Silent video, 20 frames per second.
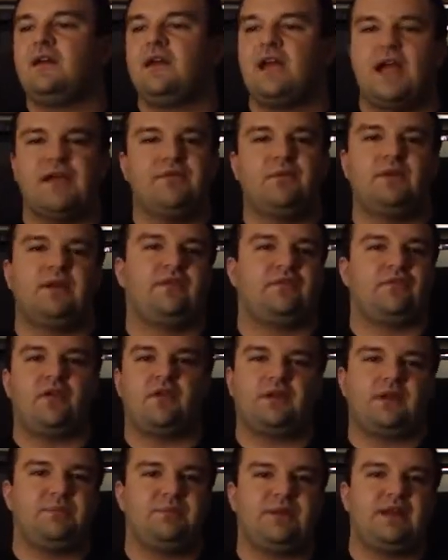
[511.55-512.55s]
Everyone has
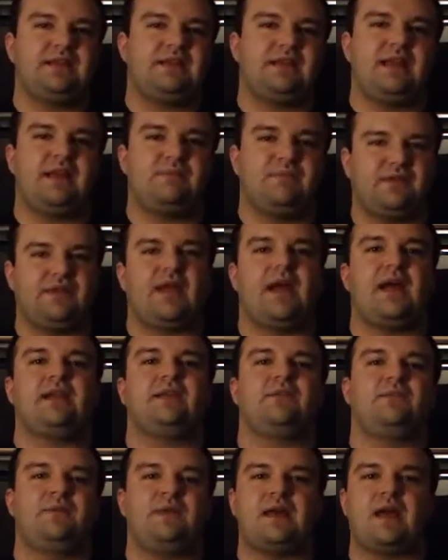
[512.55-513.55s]
already played the game
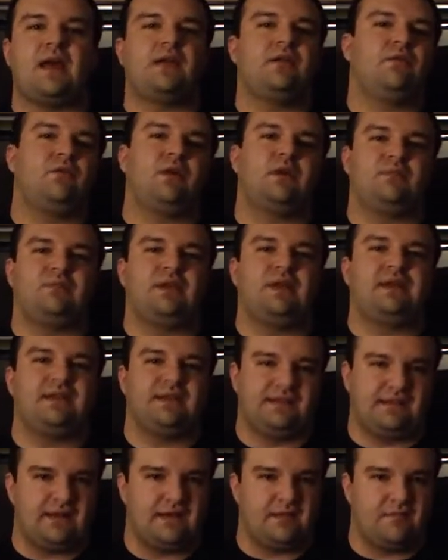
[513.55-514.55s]
besides me. I don't want to play
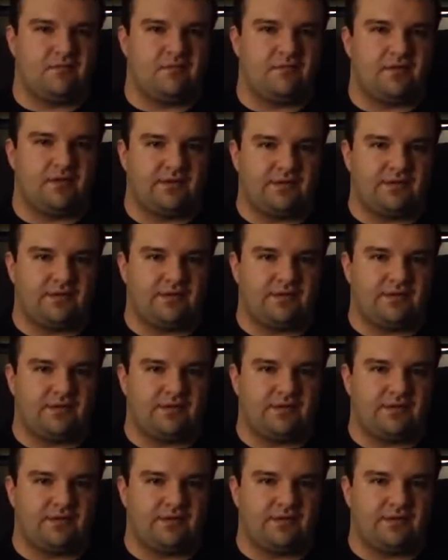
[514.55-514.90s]
this anymore.